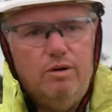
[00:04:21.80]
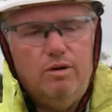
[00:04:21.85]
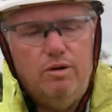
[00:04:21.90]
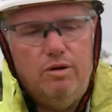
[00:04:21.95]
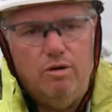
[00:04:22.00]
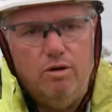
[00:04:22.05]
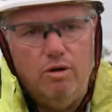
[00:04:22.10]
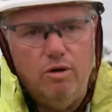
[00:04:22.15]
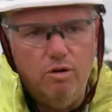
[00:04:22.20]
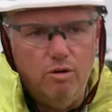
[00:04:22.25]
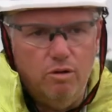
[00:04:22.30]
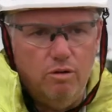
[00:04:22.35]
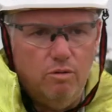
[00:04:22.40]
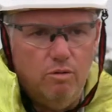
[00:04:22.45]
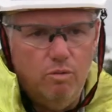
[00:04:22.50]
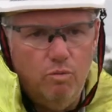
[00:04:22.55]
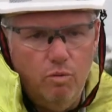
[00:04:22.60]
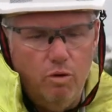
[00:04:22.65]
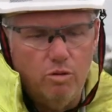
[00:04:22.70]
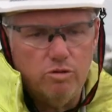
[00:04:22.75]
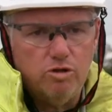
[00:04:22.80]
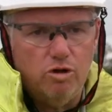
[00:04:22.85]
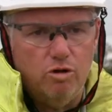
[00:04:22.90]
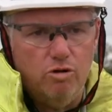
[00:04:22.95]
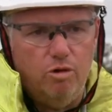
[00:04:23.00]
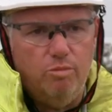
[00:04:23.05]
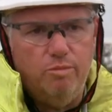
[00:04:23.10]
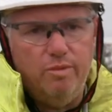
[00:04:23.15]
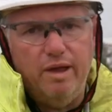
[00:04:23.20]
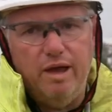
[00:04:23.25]
You know, what's
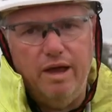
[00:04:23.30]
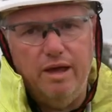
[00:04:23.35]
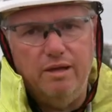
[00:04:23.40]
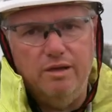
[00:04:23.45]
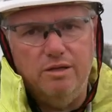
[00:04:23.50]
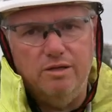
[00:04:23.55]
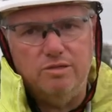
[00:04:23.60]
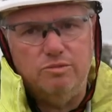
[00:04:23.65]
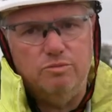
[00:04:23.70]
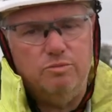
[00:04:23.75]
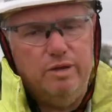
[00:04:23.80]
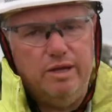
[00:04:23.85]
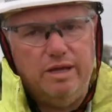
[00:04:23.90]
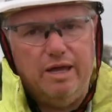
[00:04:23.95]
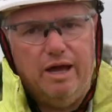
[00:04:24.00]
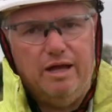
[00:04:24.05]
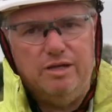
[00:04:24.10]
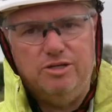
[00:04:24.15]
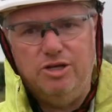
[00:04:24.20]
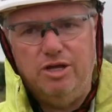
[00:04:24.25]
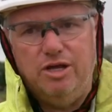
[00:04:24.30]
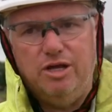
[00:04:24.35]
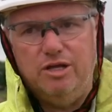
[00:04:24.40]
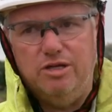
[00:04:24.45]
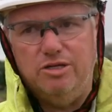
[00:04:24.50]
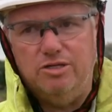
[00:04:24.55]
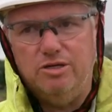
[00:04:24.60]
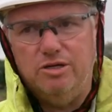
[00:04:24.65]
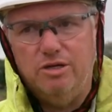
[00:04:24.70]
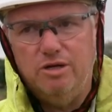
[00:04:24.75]
gone on behind us, we can't
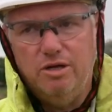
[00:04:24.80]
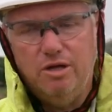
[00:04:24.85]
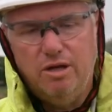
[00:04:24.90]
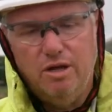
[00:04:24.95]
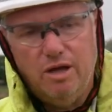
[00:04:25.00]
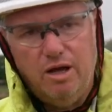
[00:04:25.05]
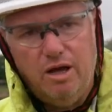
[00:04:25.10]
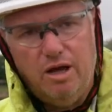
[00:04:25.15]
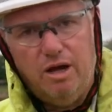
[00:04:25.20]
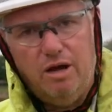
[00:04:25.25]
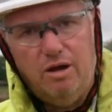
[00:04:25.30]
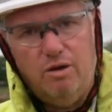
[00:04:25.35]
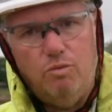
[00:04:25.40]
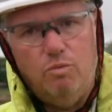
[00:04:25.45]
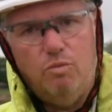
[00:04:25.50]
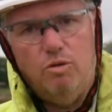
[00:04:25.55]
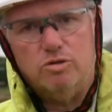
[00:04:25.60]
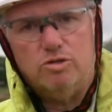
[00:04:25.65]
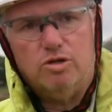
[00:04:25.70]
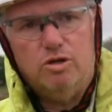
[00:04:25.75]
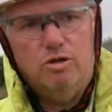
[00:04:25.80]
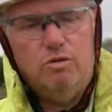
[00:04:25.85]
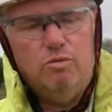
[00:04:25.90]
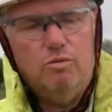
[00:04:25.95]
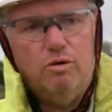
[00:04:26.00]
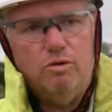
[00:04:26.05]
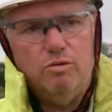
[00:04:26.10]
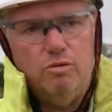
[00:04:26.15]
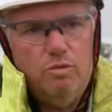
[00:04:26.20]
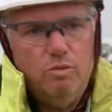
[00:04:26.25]
change.
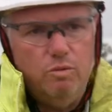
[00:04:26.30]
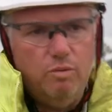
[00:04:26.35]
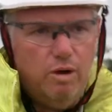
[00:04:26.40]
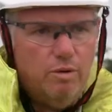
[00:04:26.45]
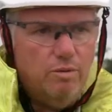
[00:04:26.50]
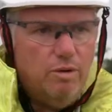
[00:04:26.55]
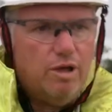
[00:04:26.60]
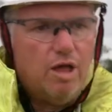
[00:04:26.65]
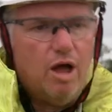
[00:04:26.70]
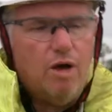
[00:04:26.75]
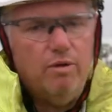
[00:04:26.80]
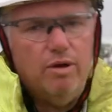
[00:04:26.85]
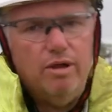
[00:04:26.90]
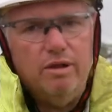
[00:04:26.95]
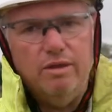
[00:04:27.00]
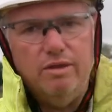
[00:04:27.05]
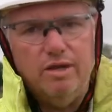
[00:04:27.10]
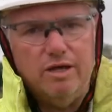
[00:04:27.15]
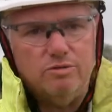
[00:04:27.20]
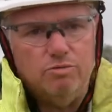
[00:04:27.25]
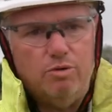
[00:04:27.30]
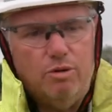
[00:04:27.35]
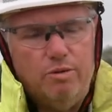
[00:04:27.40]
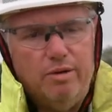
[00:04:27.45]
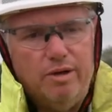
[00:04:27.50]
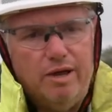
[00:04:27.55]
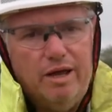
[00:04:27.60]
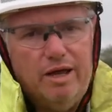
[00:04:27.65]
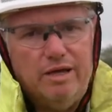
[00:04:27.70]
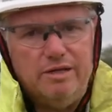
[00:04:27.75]
Where we're going, that's
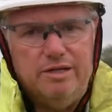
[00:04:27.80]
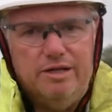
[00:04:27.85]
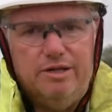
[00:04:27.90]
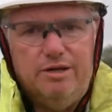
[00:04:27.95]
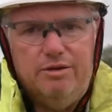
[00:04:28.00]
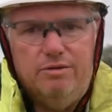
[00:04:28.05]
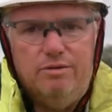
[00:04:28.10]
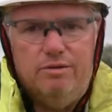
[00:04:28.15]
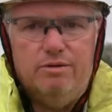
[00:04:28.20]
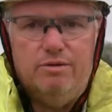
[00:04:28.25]
what we can actually do.